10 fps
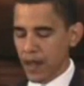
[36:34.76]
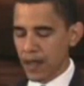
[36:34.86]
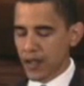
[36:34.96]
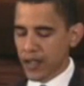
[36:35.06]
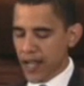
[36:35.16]

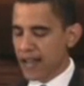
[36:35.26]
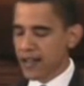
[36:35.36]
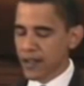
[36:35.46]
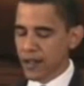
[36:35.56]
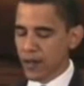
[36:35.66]
And so the
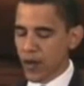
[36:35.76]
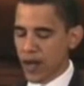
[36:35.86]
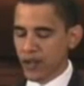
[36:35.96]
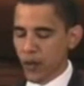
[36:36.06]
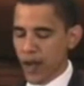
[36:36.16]
doctor
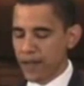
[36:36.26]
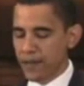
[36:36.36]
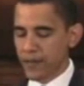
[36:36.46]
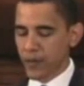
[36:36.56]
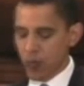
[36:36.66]
went on to
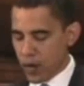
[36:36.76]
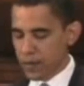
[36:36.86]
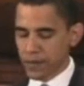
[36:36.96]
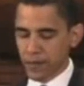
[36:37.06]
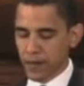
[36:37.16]
write,
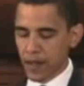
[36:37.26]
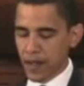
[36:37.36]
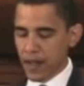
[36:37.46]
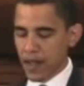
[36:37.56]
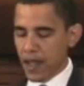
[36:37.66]
quote,
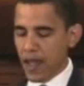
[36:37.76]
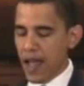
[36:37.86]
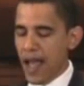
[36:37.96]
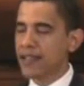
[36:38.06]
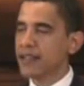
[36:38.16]

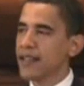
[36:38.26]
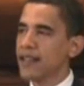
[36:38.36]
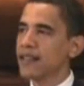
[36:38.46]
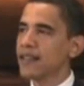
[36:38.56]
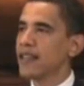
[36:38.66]
"I
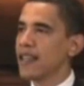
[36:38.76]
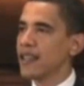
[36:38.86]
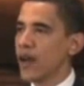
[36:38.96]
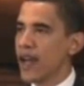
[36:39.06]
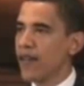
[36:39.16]
sense
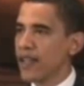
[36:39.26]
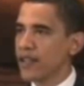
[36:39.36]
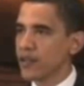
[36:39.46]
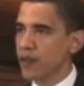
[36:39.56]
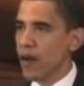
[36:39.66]
that you have
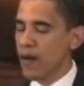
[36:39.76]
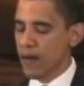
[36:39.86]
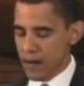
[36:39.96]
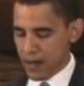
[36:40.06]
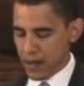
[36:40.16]
a
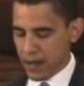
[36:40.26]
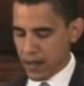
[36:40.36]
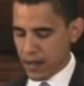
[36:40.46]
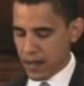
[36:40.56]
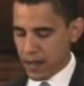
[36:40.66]

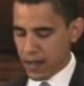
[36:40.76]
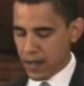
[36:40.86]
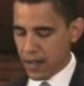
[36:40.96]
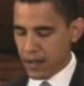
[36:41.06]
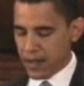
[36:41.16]
strong
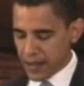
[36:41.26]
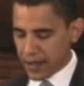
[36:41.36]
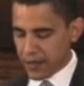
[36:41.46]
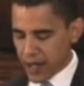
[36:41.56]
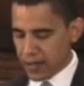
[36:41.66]

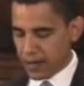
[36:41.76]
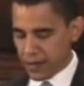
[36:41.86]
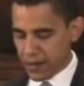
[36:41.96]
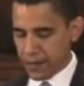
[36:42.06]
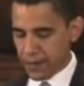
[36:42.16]
sense of
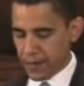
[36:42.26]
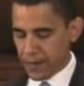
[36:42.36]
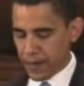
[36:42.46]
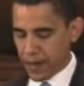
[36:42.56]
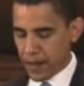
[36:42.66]
justice.
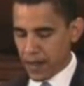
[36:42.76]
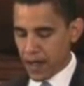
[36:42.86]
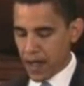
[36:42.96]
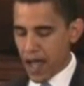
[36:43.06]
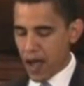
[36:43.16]

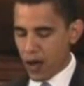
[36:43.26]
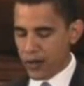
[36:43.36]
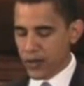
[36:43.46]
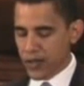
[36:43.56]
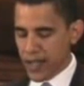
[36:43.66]
I
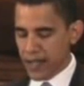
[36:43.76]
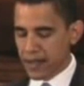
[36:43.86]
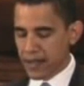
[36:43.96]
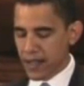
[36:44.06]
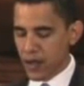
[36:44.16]
also
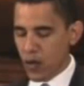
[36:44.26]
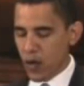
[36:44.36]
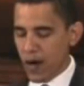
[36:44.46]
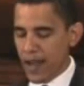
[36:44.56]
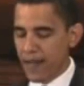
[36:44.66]
sense that
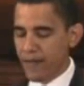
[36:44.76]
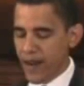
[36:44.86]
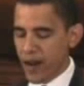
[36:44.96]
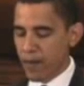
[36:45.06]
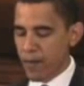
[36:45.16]
you are a
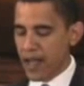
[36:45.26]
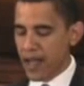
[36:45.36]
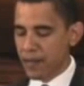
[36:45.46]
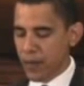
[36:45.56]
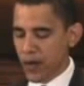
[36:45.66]

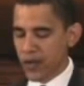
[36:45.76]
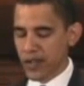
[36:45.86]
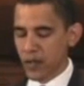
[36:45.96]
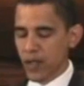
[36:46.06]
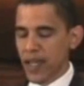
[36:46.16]
fair-minded
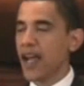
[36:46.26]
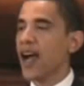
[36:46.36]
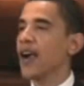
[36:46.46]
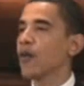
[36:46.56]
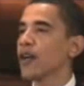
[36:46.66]
person with
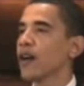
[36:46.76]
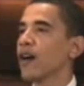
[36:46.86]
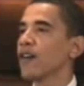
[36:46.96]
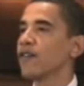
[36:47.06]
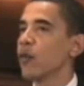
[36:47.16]
a high
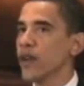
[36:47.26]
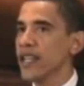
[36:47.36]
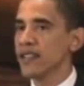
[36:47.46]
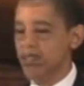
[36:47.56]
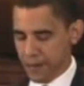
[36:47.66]
regard for
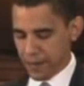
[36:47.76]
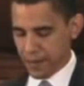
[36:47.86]
reason.